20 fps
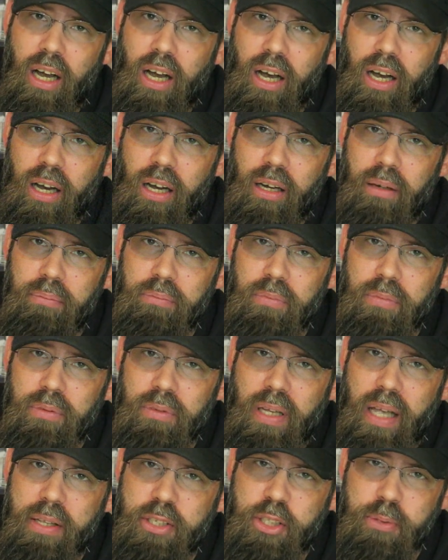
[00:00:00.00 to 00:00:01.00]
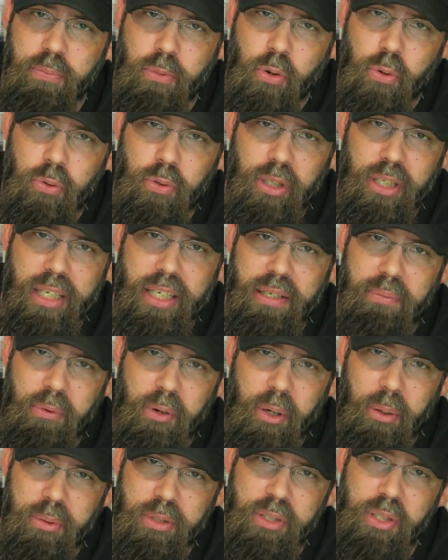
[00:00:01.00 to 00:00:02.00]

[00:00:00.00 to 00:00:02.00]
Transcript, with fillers: Uh, smoothly where it